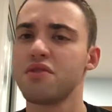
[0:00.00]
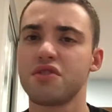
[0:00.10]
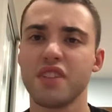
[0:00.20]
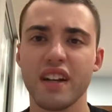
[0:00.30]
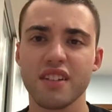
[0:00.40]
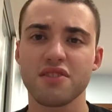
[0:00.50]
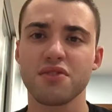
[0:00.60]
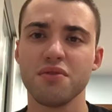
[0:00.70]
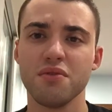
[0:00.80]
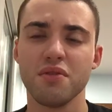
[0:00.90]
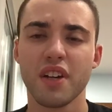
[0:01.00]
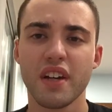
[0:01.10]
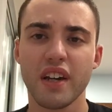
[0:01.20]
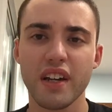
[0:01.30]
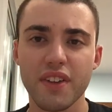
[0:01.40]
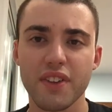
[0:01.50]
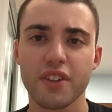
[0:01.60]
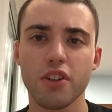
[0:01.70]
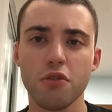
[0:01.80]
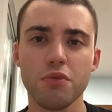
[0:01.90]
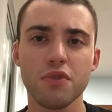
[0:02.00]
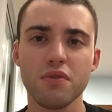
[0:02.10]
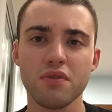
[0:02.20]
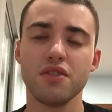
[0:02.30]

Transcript: Shout out to Ethan Coble.